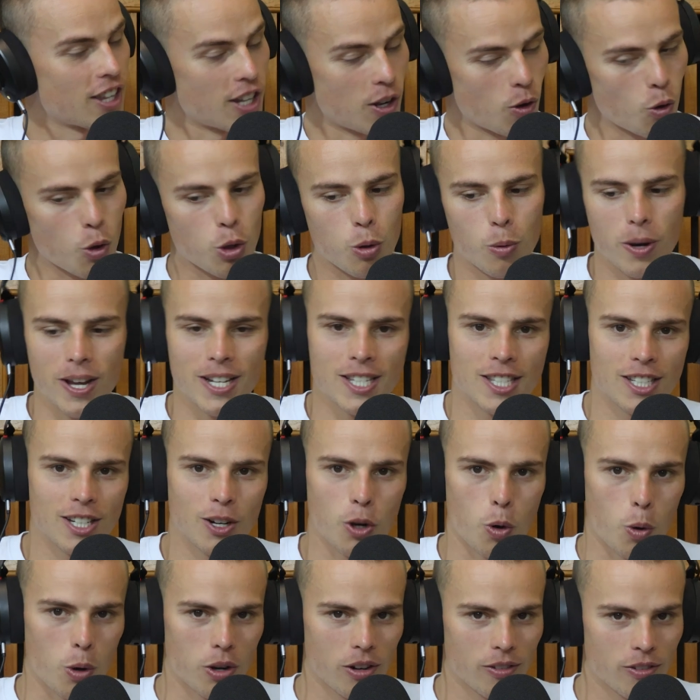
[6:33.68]
The northwest
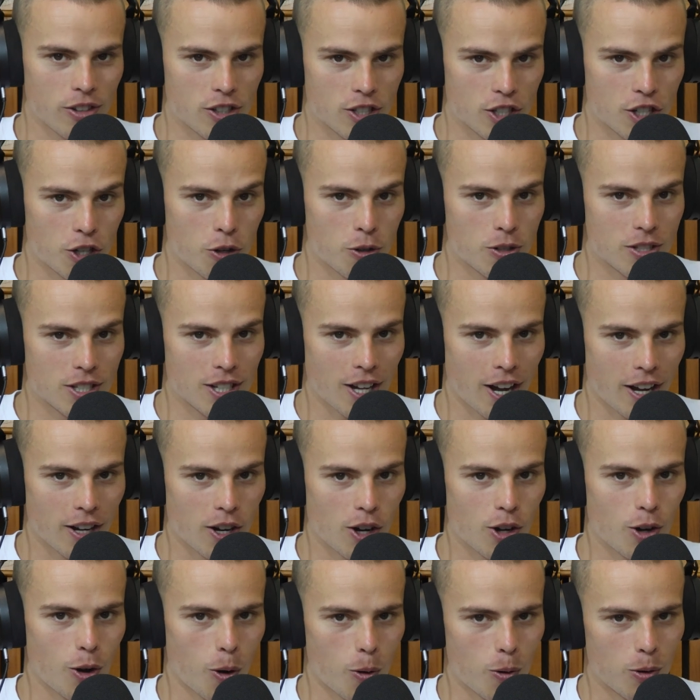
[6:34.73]
corner of the jacuzzi, I
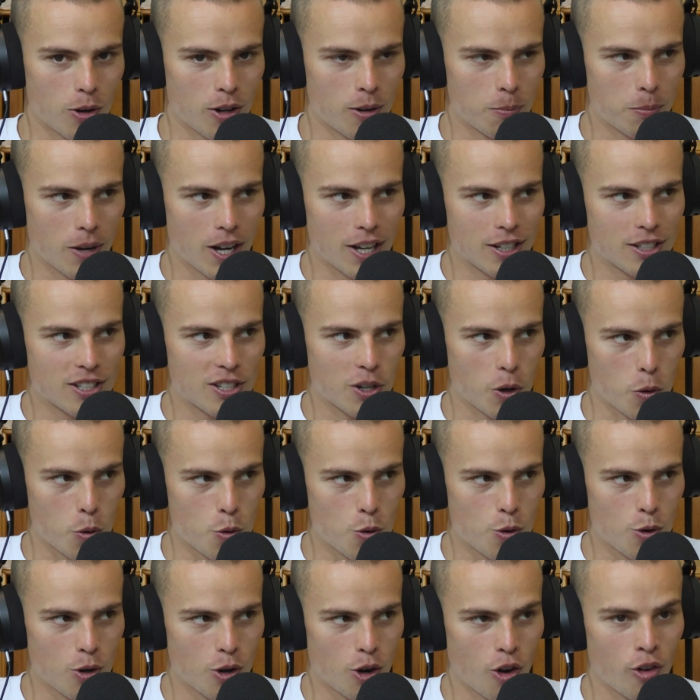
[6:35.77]
got cornered by
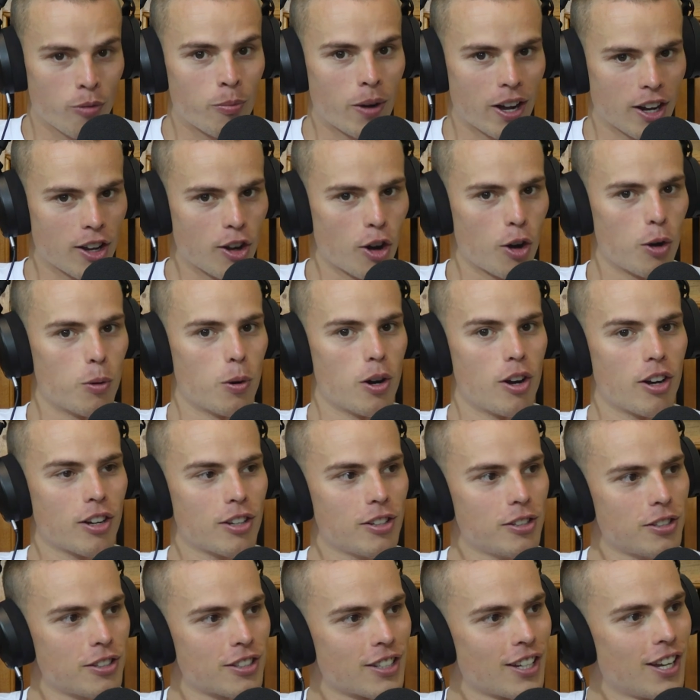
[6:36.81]
2 of my
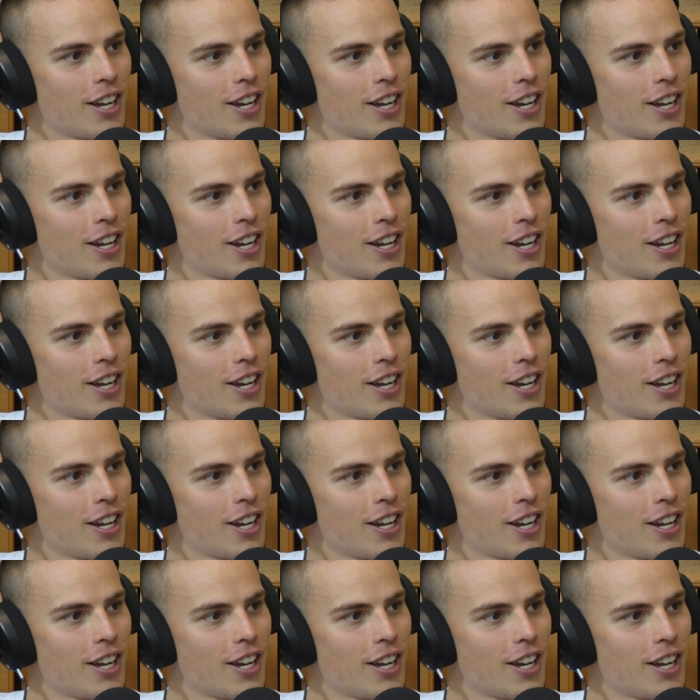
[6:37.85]
co-workers.